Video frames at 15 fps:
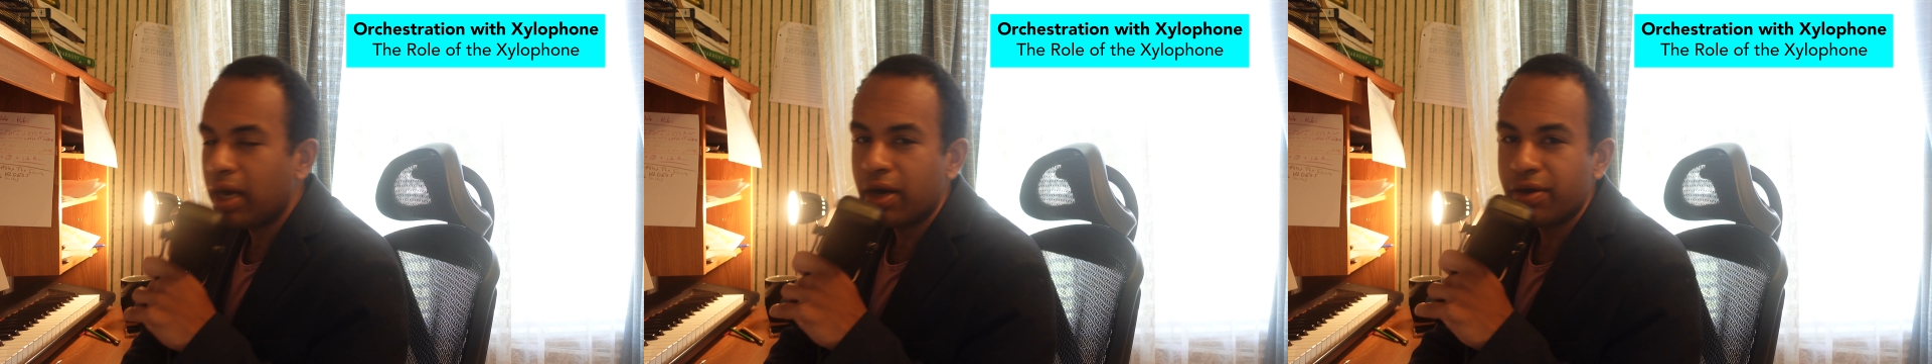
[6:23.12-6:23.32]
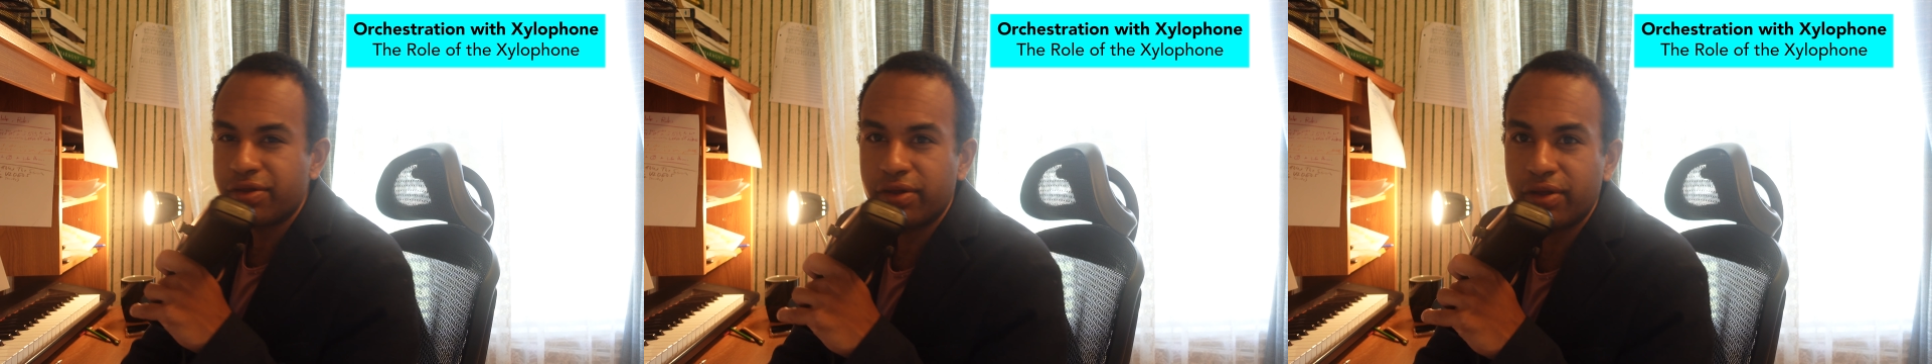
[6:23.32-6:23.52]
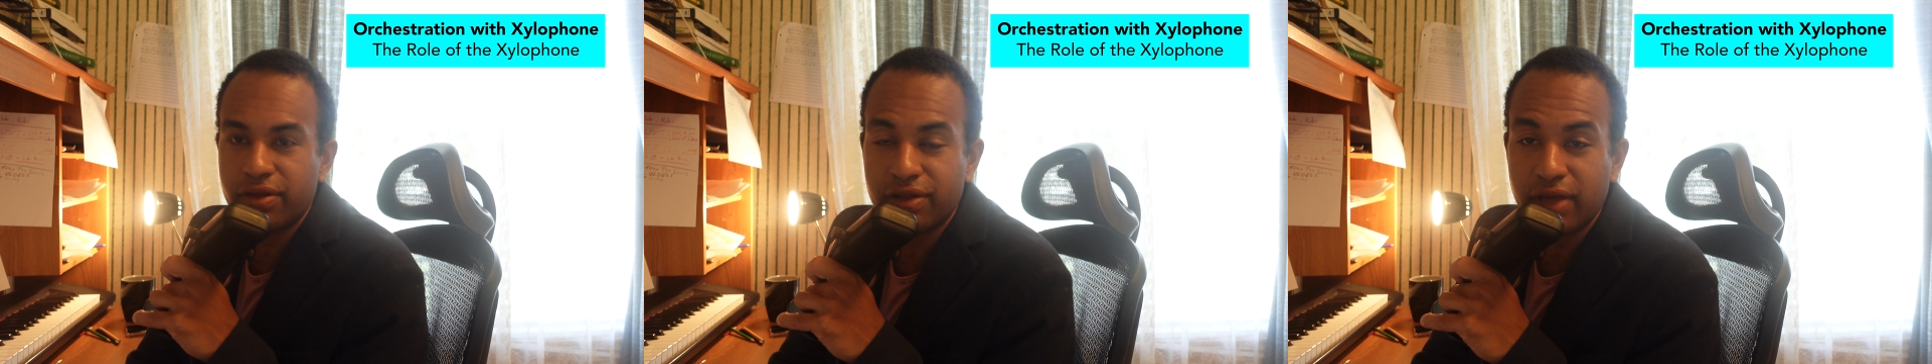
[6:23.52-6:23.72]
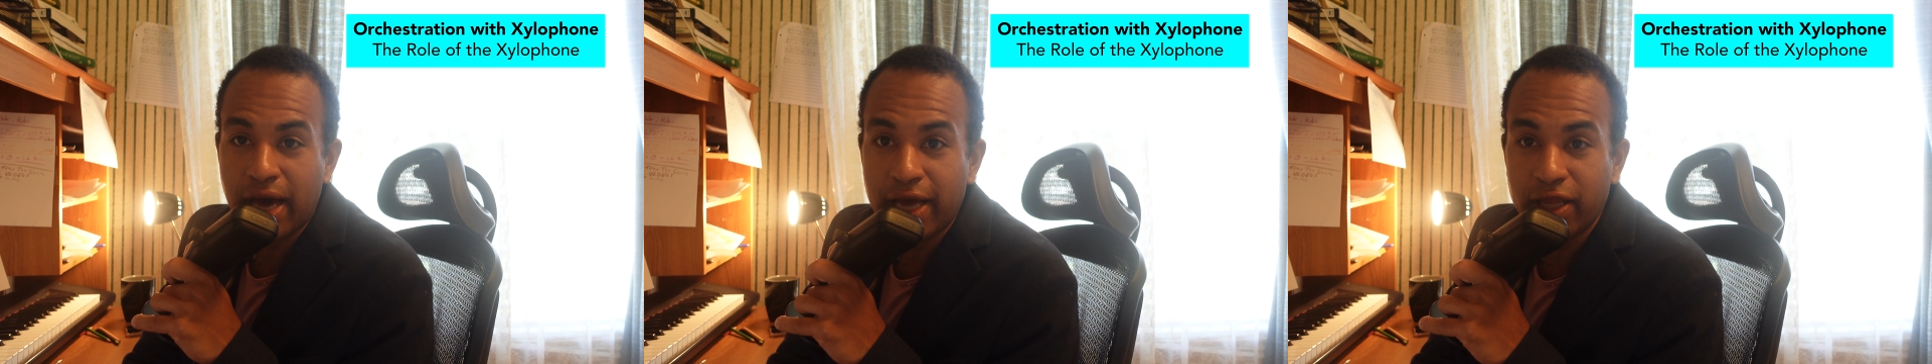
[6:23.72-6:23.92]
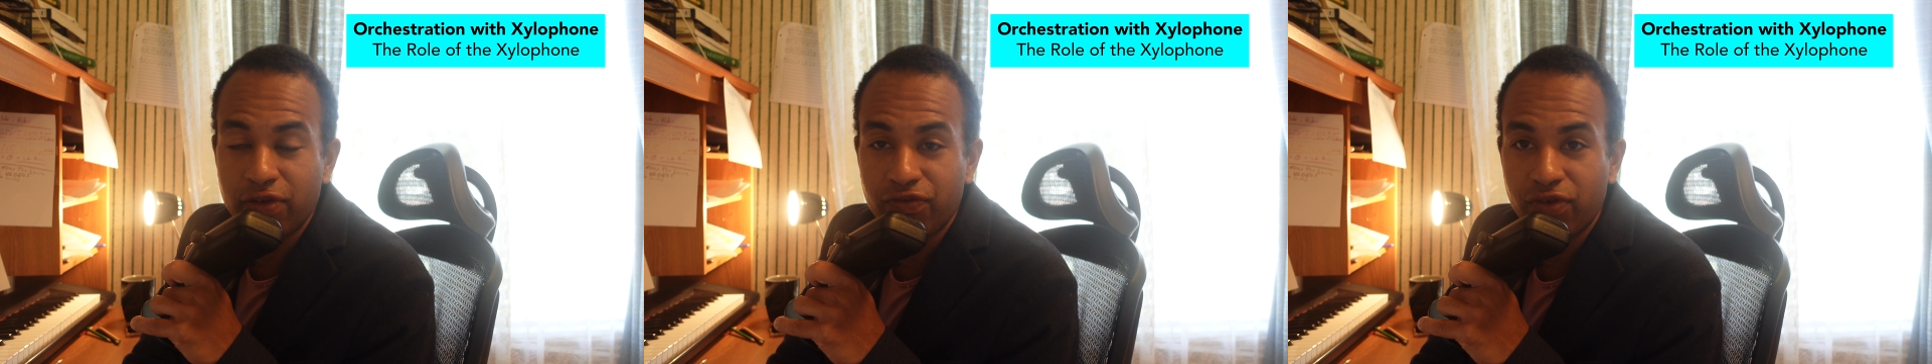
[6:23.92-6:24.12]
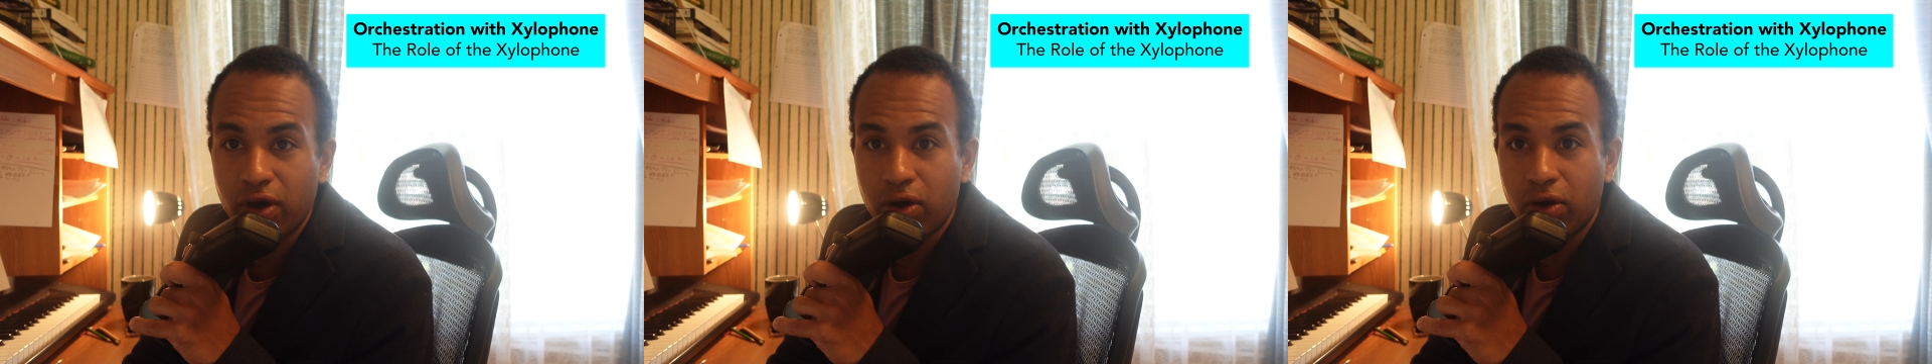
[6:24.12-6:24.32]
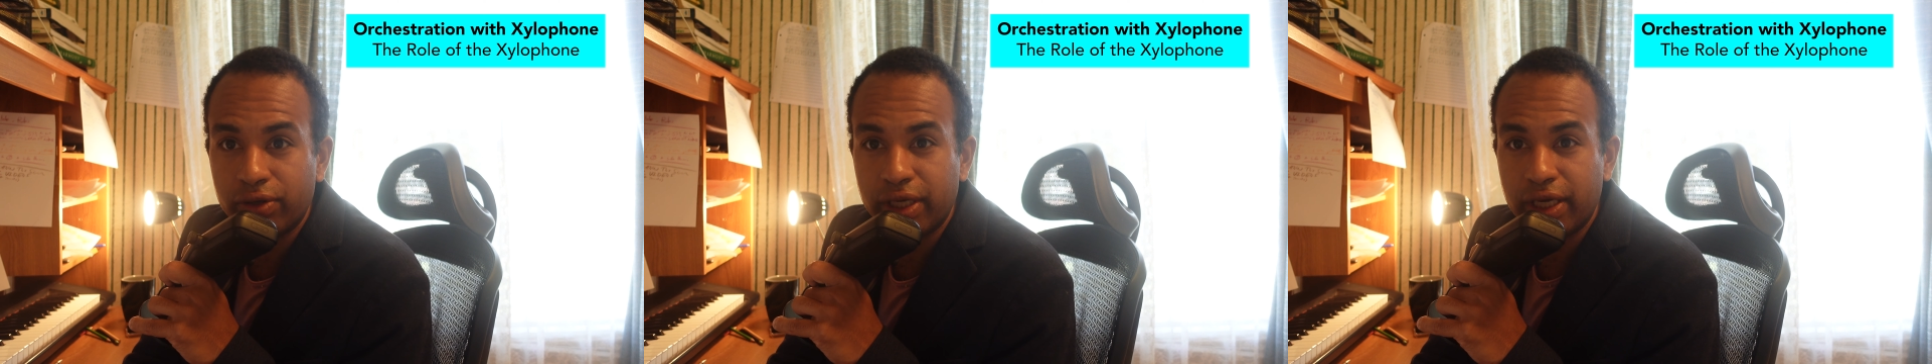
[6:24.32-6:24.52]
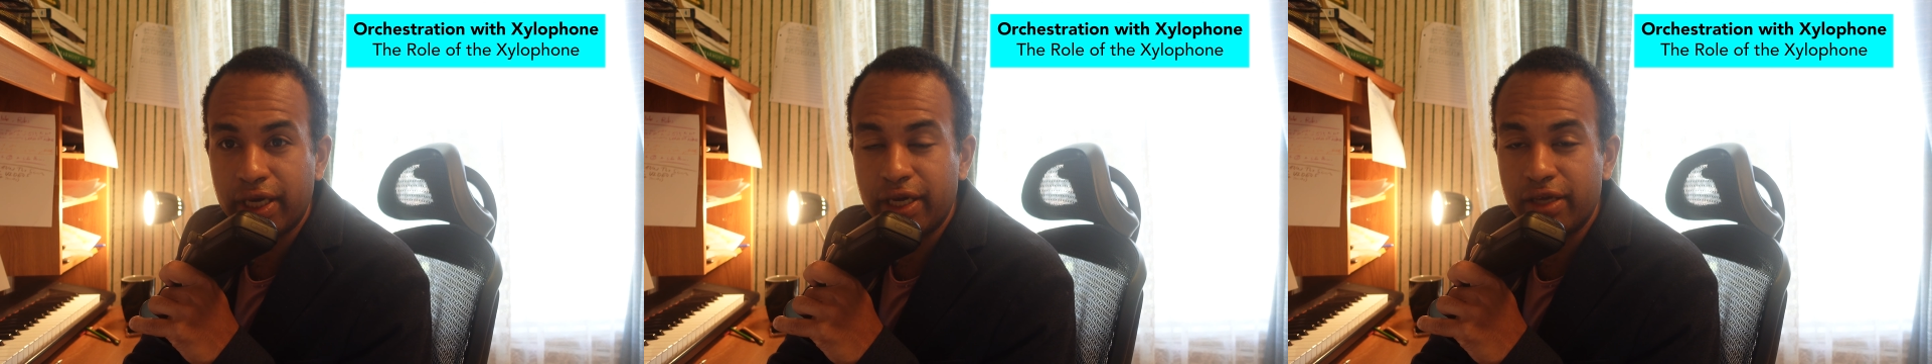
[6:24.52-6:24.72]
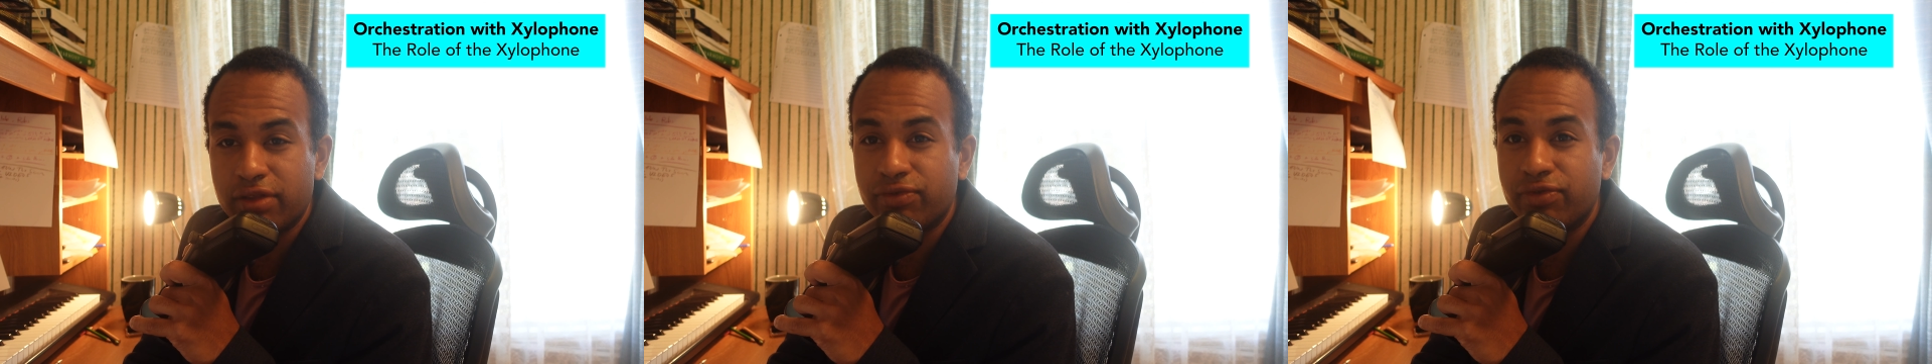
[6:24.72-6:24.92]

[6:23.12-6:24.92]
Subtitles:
So the xylophone is